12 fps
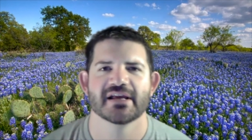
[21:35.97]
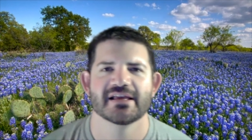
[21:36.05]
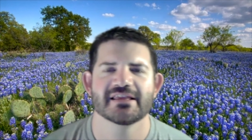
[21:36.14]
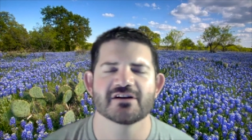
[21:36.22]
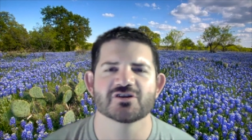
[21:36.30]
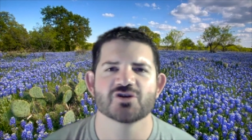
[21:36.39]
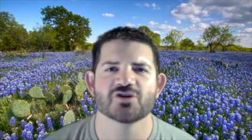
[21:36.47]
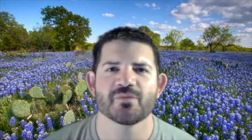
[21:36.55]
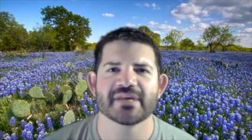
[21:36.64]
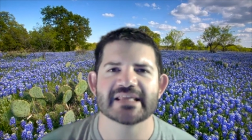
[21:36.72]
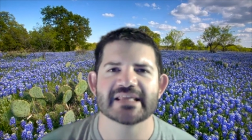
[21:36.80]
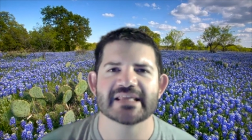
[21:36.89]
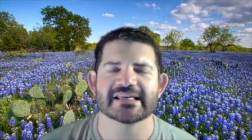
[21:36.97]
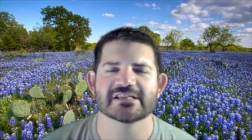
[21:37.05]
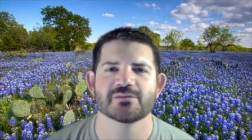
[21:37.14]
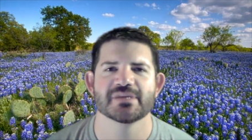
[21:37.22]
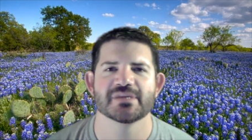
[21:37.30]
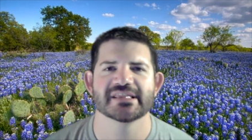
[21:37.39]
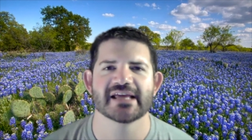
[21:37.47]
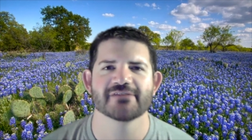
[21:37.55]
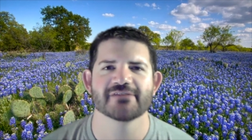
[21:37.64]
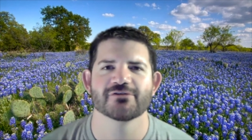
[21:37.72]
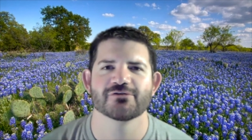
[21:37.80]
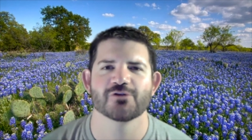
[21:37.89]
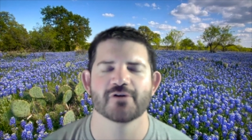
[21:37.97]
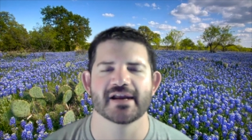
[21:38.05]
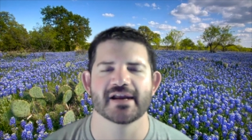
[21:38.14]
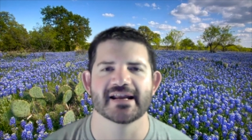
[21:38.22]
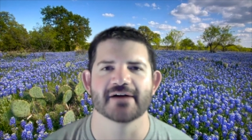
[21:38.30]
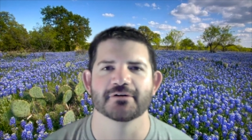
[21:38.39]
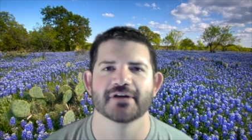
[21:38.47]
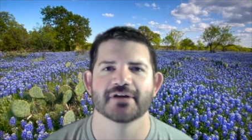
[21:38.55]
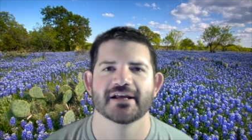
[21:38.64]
There are so many things to be thankful for right now.